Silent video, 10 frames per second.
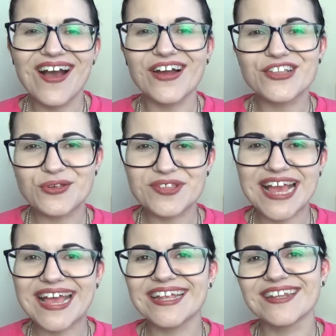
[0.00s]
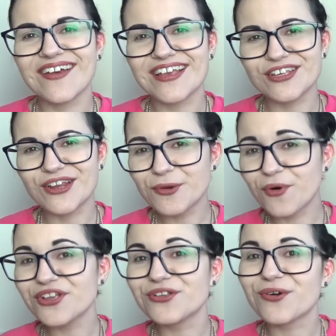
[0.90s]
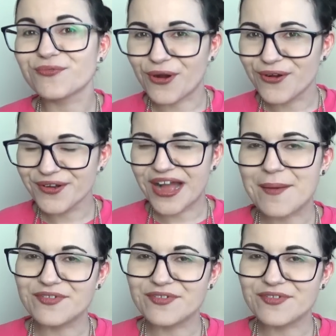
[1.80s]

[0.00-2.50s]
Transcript: I do say, like, you know what? You're not wrong.